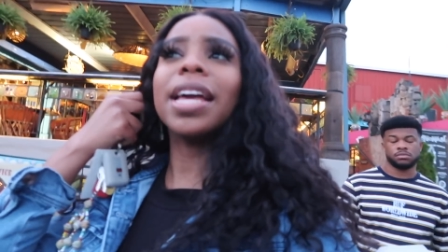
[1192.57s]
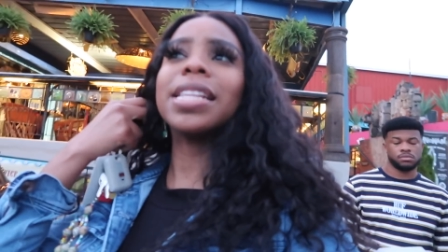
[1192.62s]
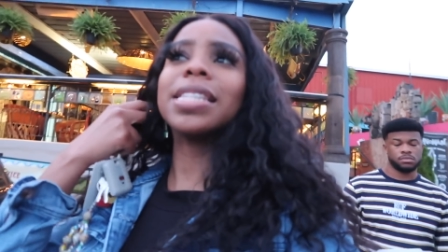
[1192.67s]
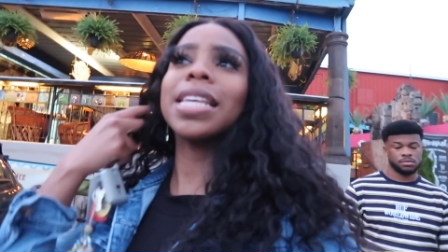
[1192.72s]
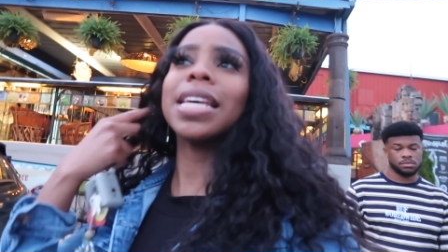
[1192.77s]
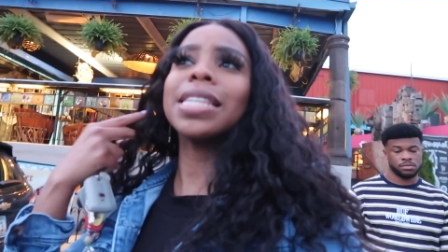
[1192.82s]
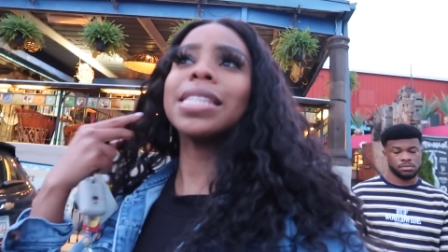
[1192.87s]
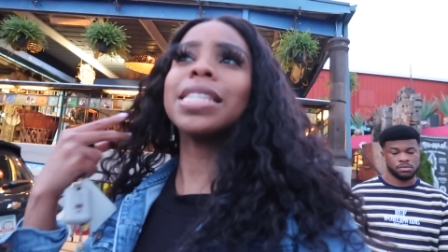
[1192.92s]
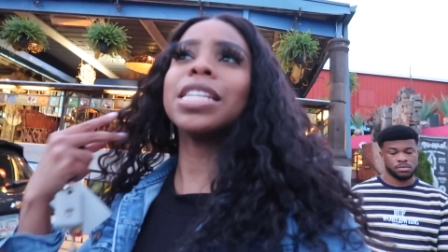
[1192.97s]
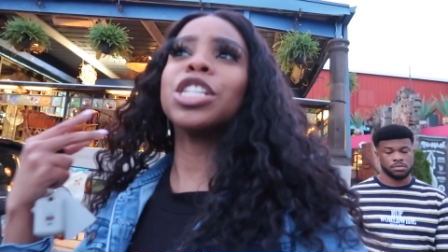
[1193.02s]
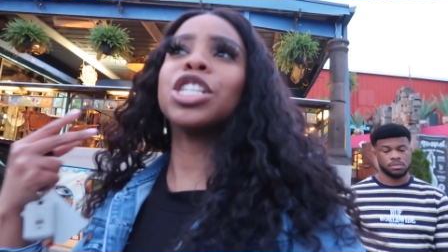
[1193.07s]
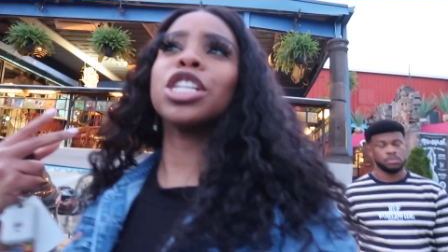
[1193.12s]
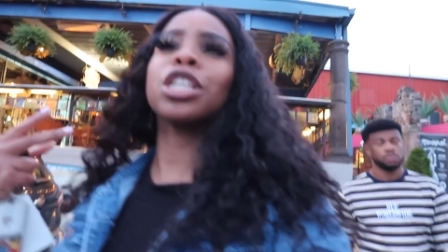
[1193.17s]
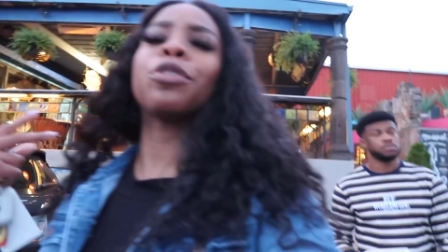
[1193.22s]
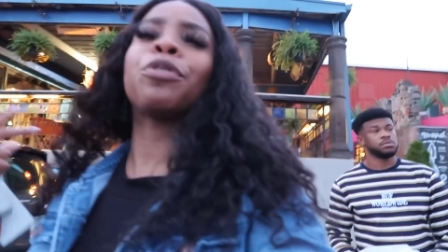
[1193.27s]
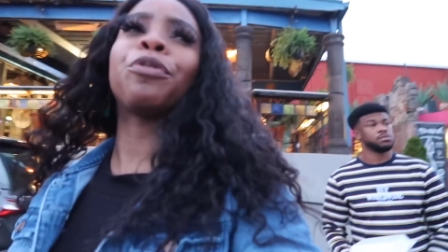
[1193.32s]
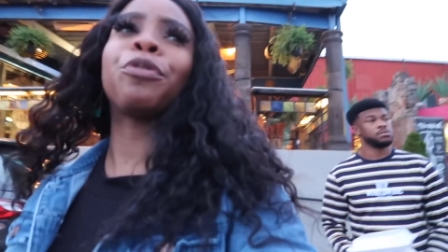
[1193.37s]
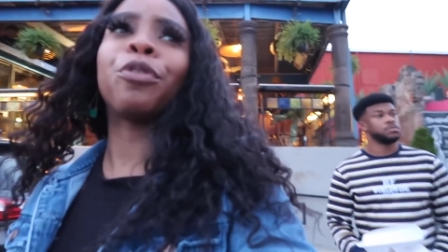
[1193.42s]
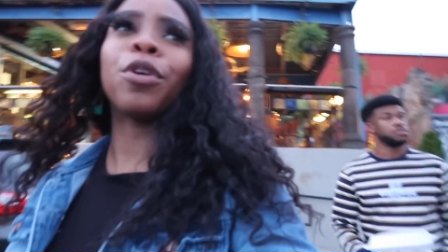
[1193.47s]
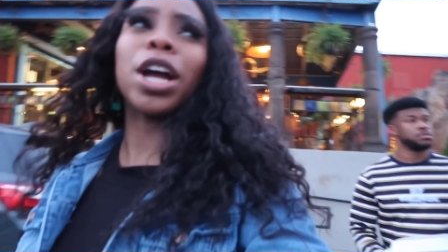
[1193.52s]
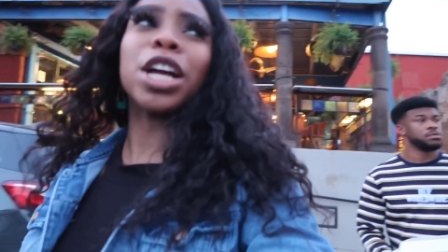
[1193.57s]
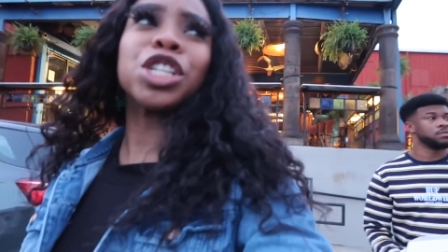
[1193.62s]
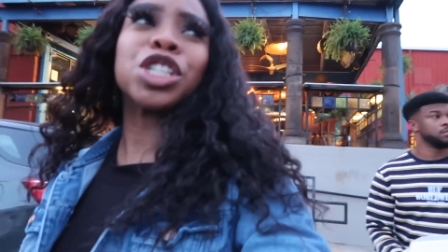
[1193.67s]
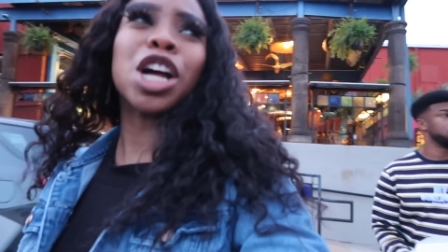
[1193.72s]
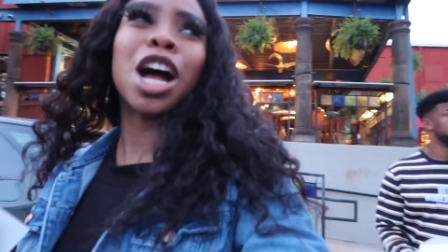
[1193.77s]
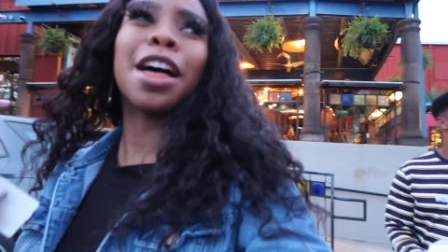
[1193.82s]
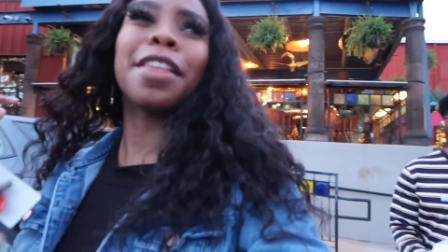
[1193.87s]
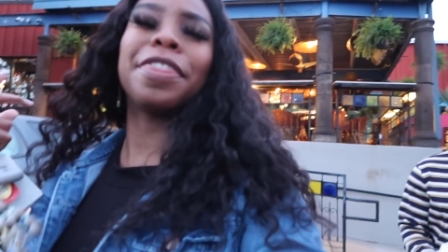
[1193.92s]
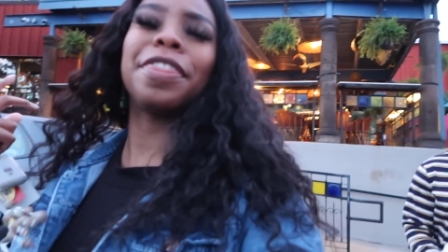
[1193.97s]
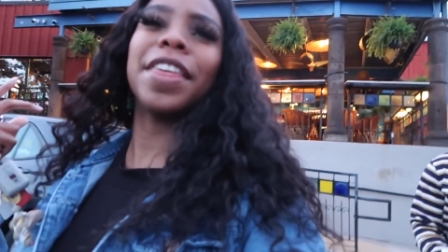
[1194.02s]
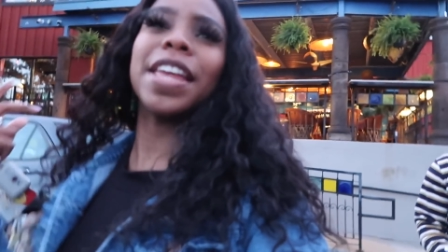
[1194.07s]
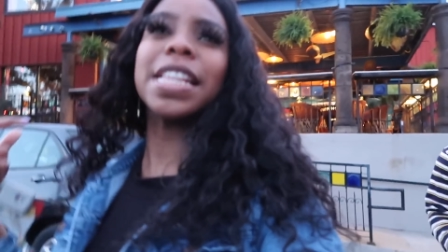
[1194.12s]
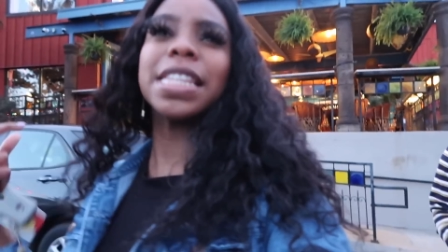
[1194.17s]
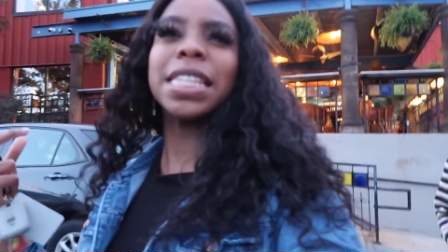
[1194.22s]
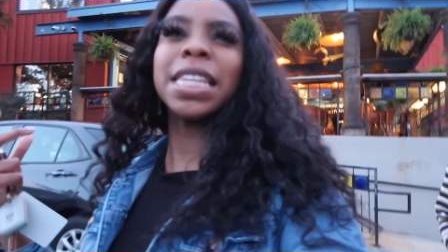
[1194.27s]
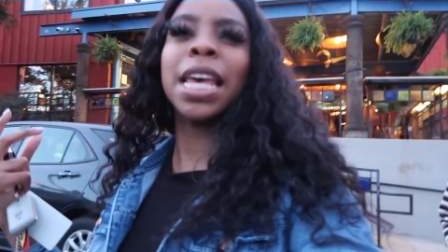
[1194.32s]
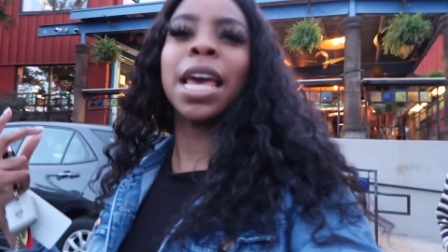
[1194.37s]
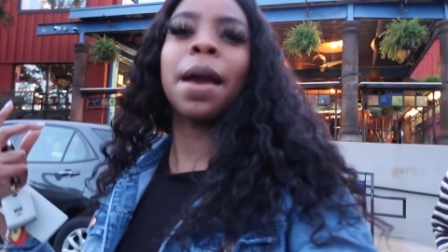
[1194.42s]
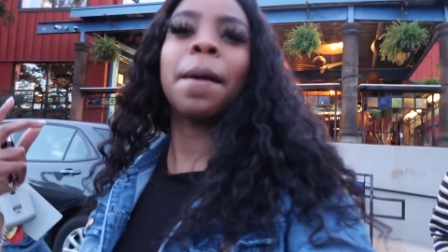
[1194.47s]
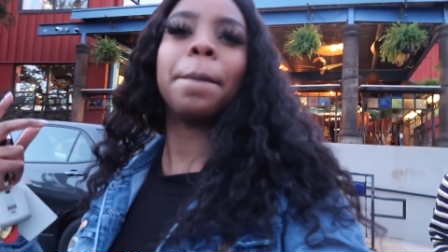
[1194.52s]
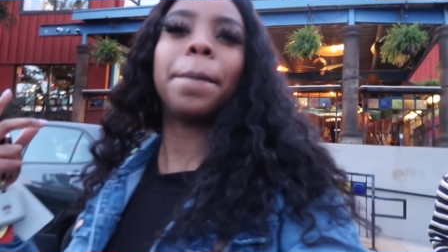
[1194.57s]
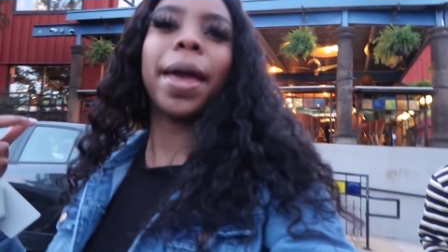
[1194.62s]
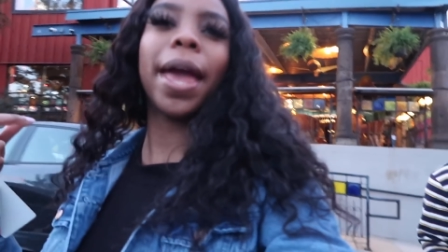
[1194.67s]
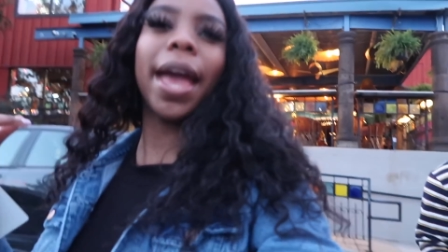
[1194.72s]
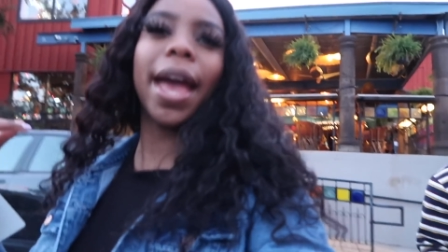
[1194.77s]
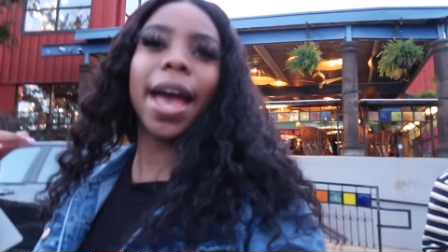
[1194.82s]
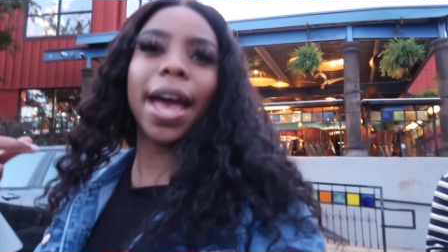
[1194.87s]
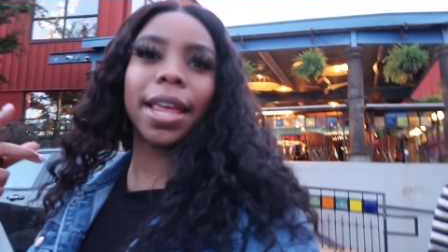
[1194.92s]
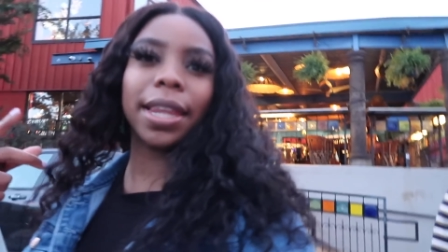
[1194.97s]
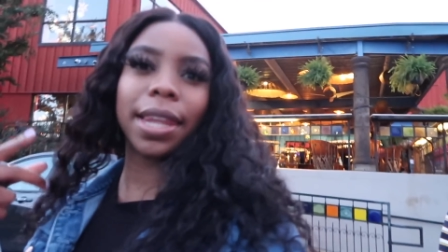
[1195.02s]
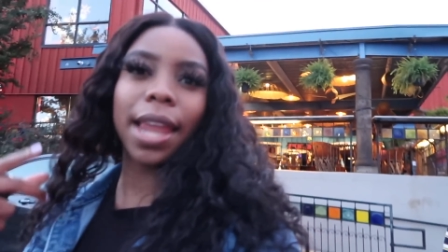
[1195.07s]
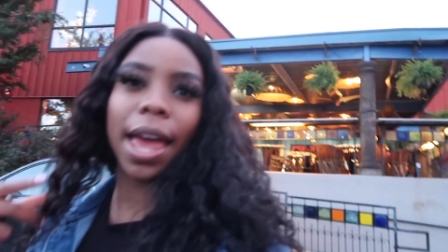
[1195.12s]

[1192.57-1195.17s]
It tasted just fresh, authentic. They had